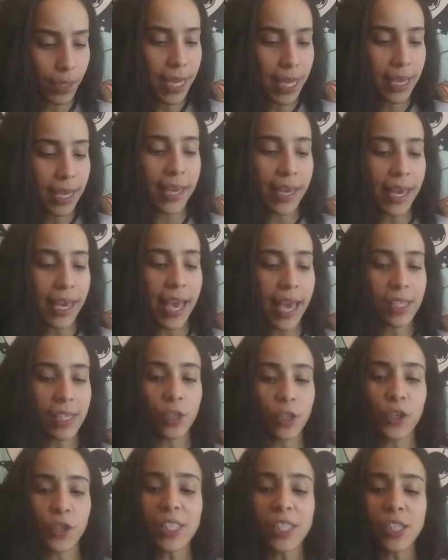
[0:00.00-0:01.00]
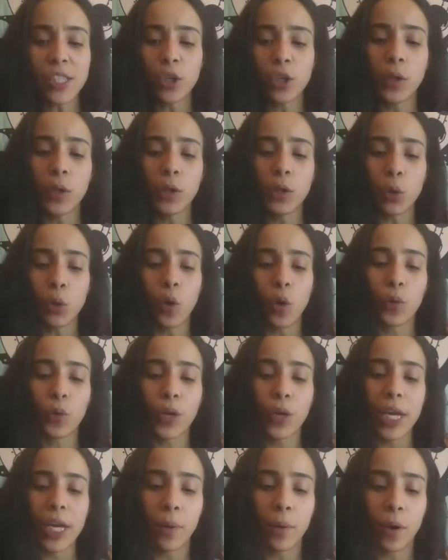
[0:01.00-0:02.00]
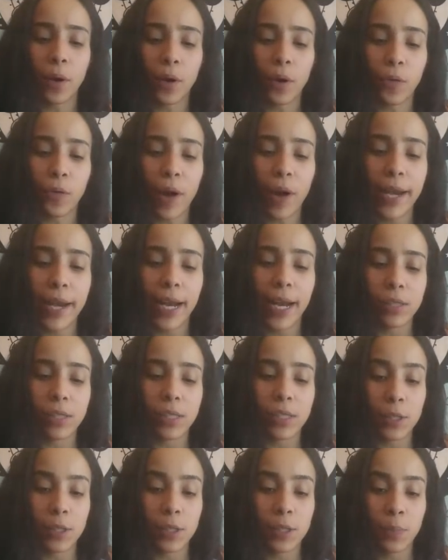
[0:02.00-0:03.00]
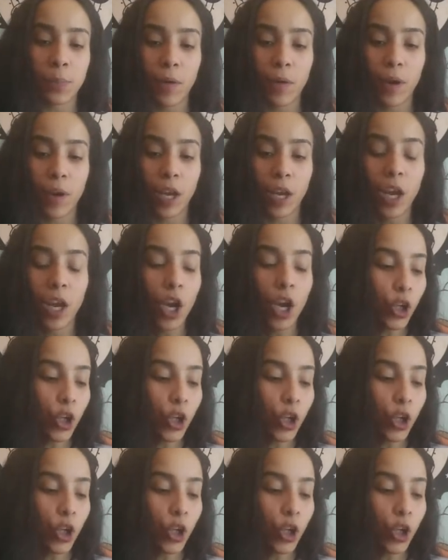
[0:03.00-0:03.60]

Yeah, so you guys are going through a rebirth right now, says Spirit.